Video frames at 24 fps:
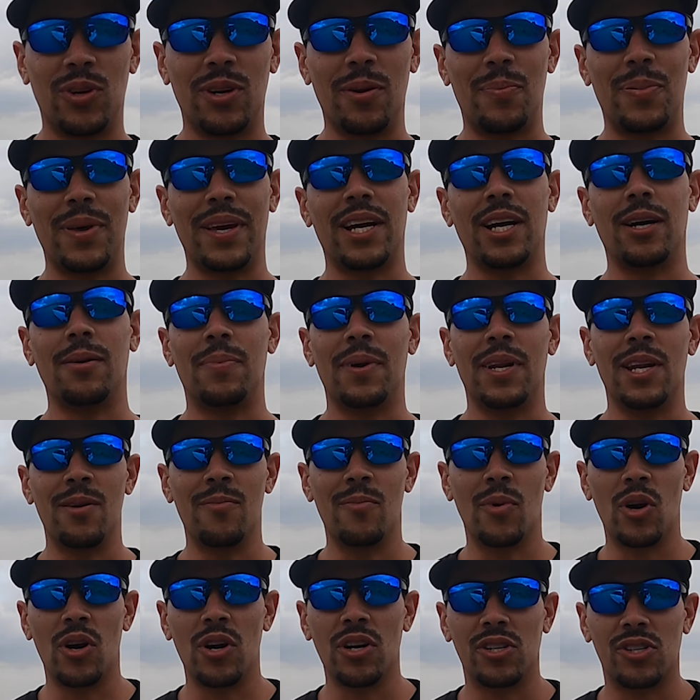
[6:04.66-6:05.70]
wanna pick up any
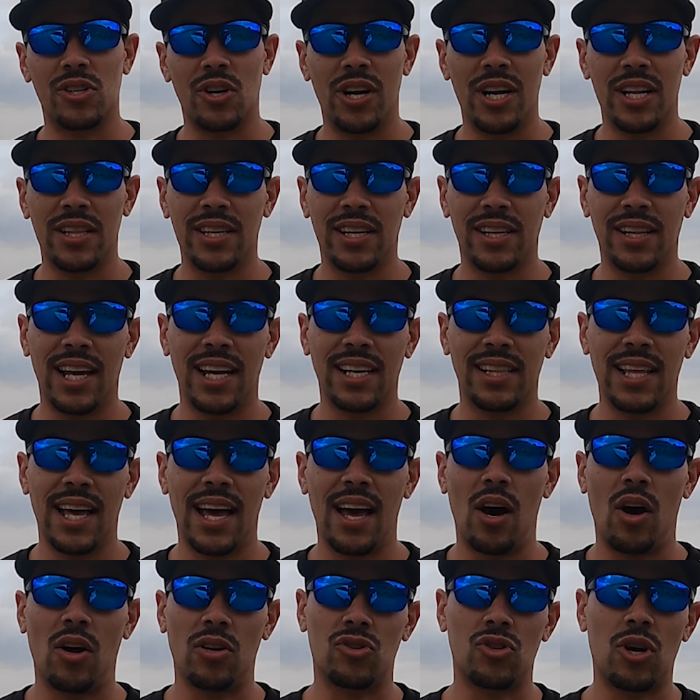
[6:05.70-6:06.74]
merch or anything like
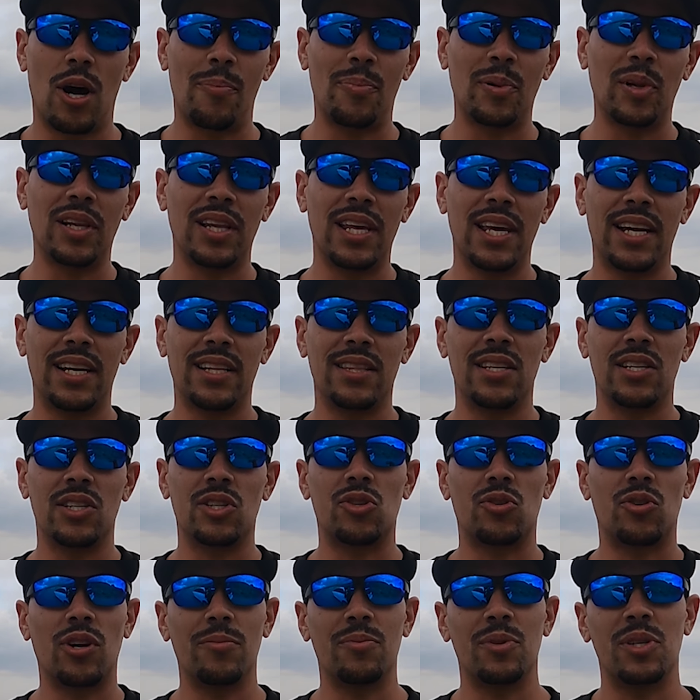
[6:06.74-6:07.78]
that, I'll drop a link in the
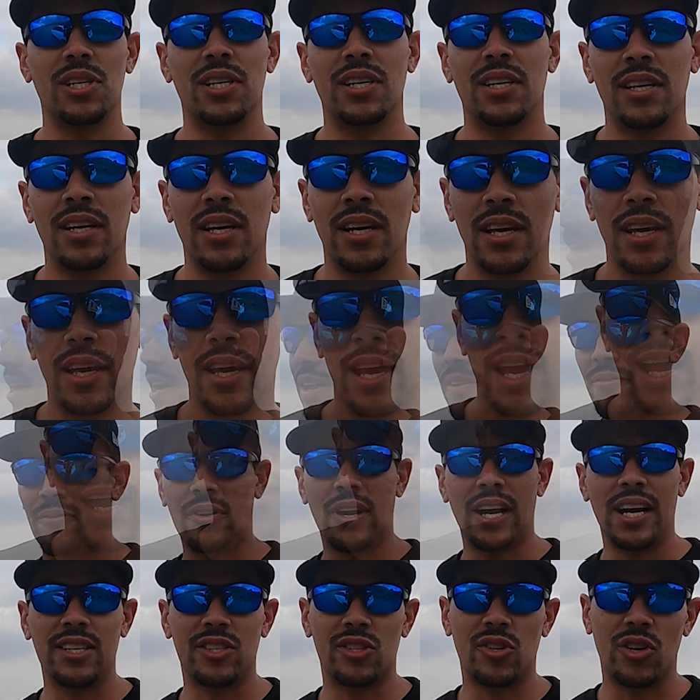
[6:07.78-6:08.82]
description. If
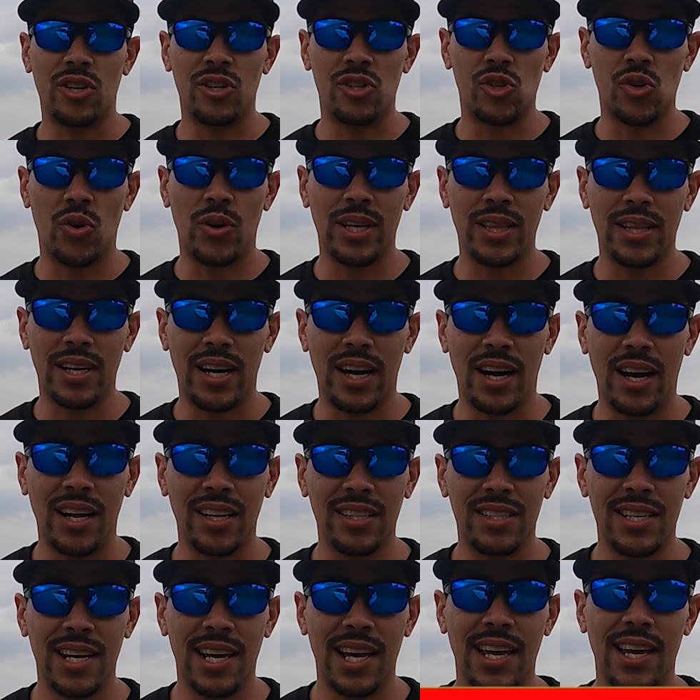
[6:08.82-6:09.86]
you guys are enjoying the
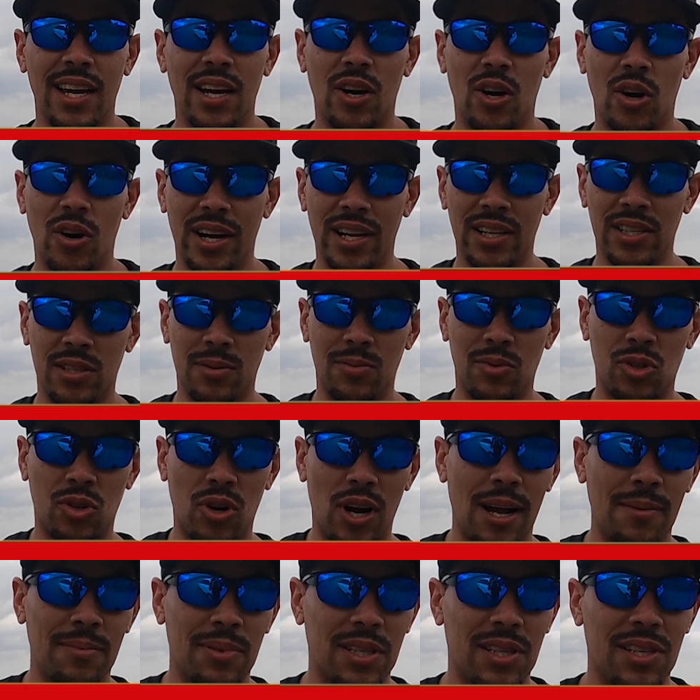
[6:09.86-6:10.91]
content, go ahead and
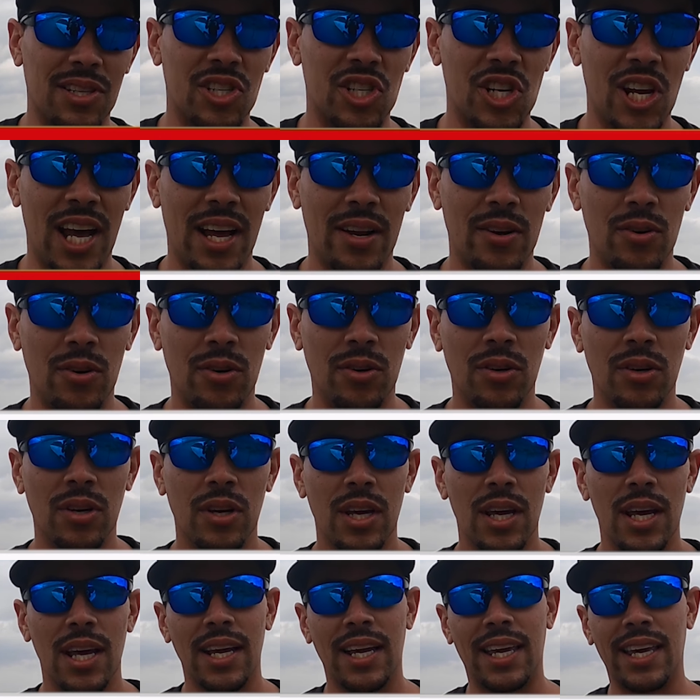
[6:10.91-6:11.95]
subscribe to the channel,
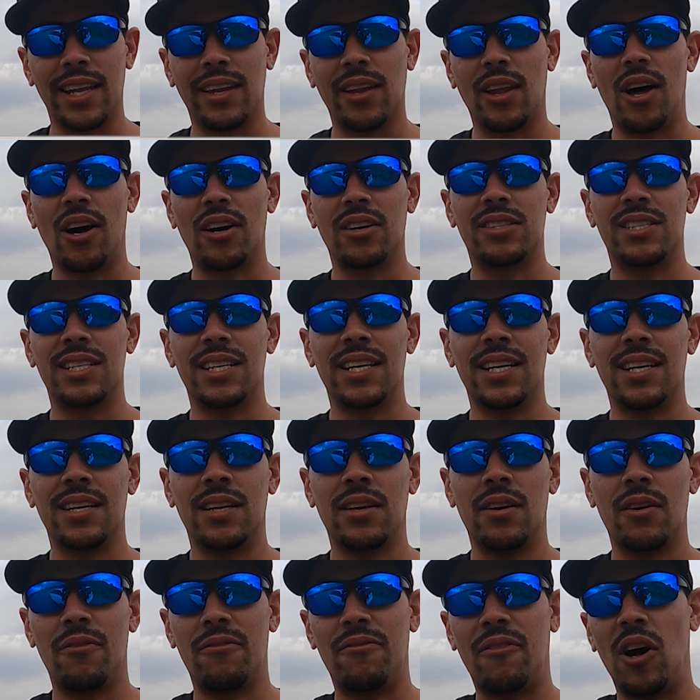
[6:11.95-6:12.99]
get locked
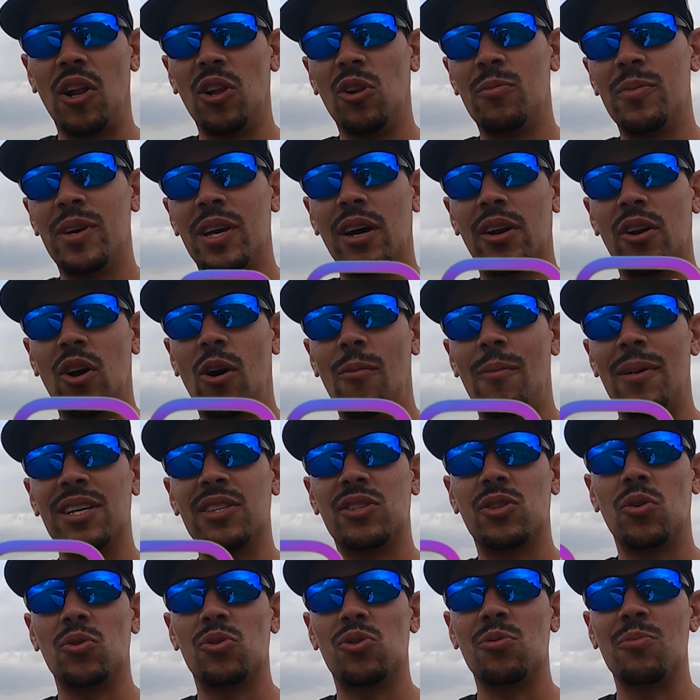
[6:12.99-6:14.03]
in, follow me on all my
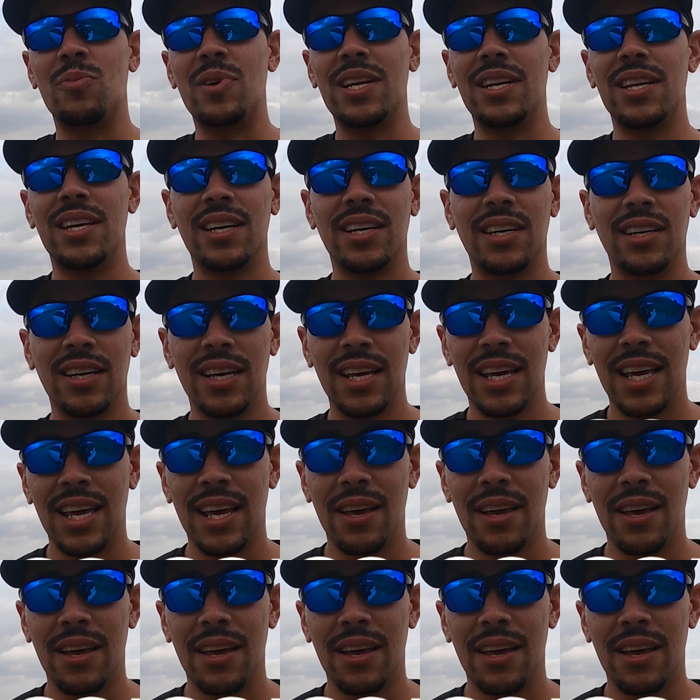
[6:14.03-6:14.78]
social media.